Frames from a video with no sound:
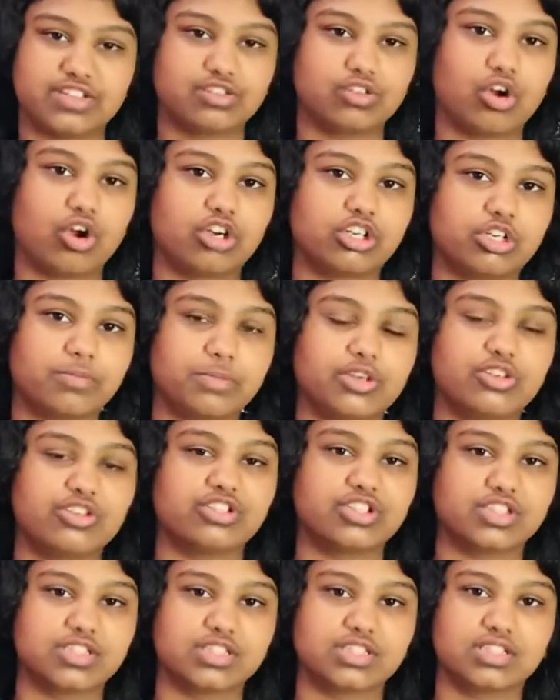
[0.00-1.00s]

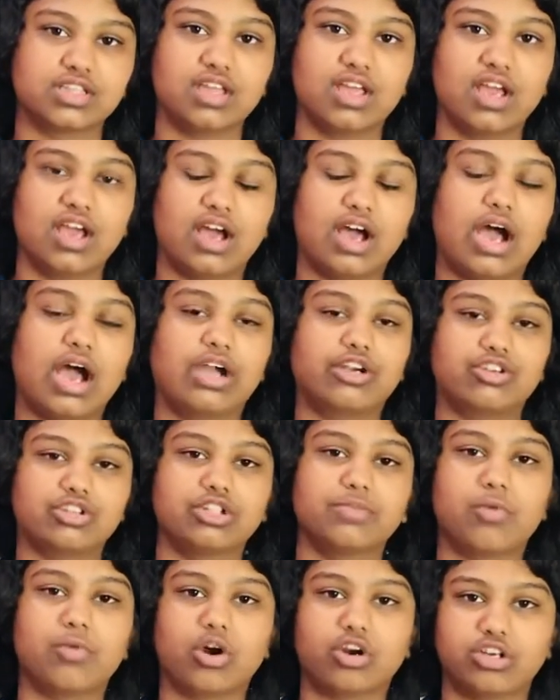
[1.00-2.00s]
contributions to
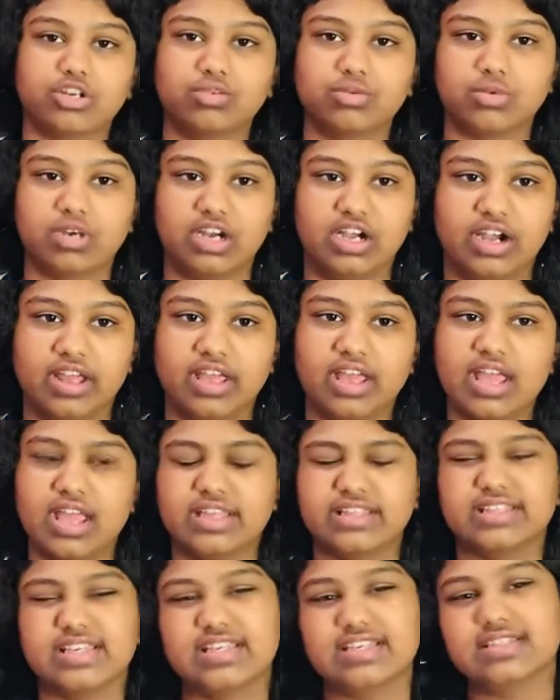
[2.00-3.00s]
the modern world.
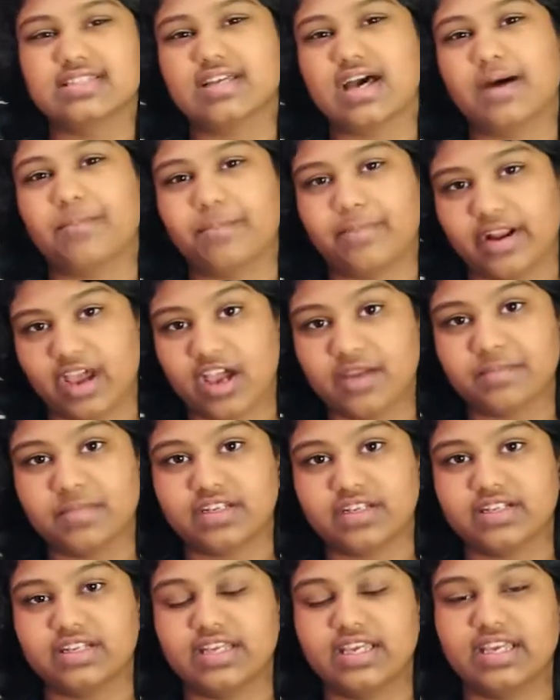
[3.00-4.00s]
These are
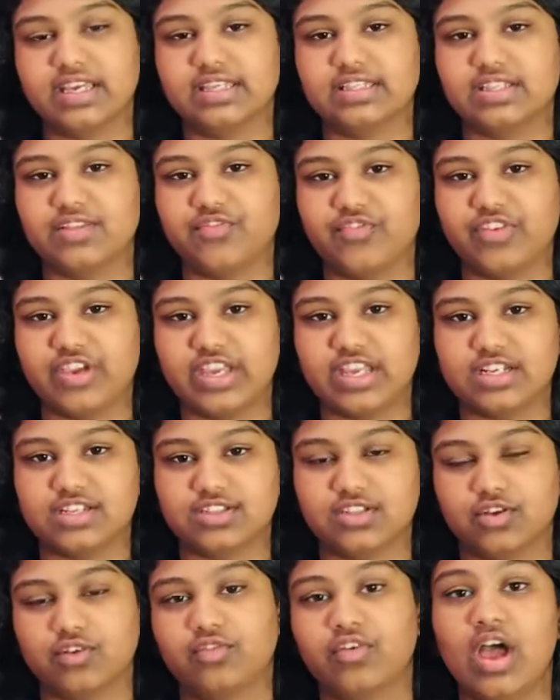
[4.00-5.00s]
primarily in the fields
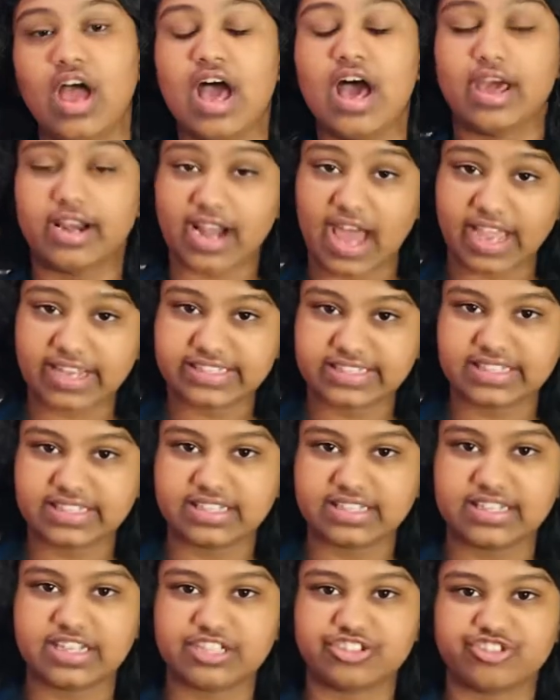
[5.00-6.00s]
of writing
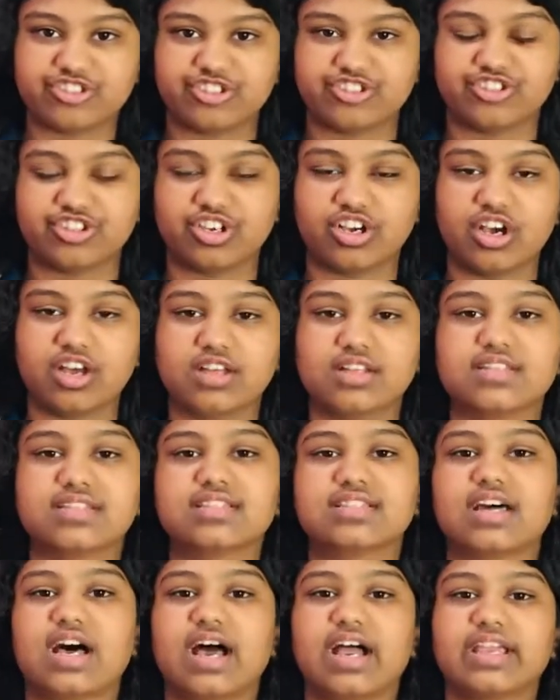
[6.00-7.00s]
and literature,
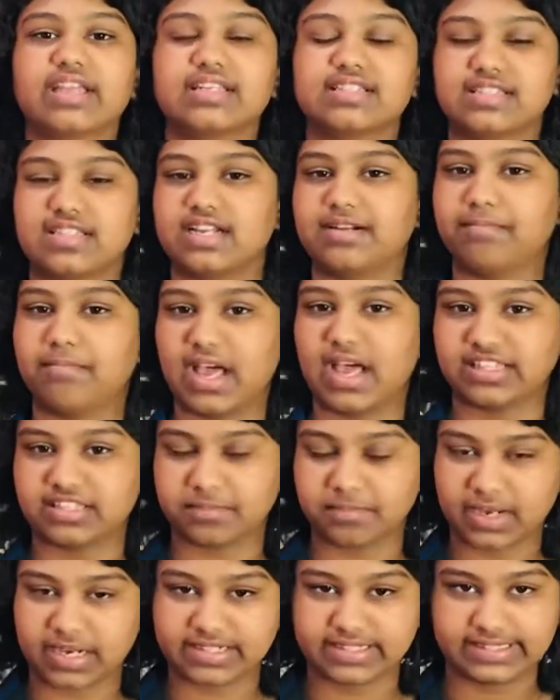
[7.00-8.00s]
science and
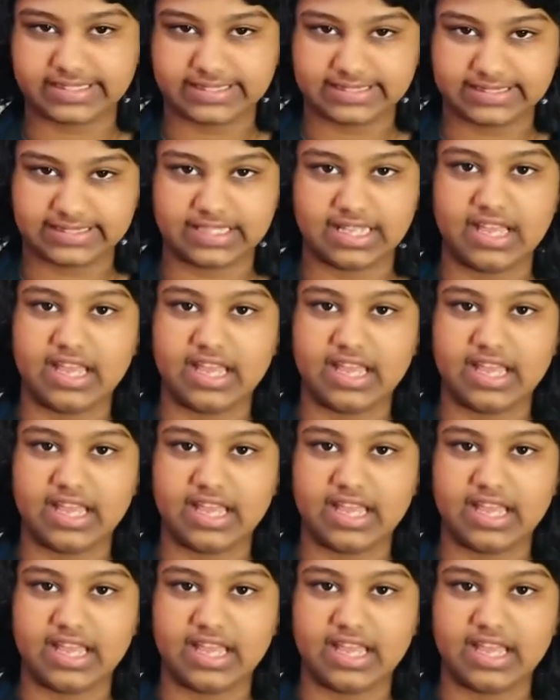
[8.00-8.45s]
mathematics,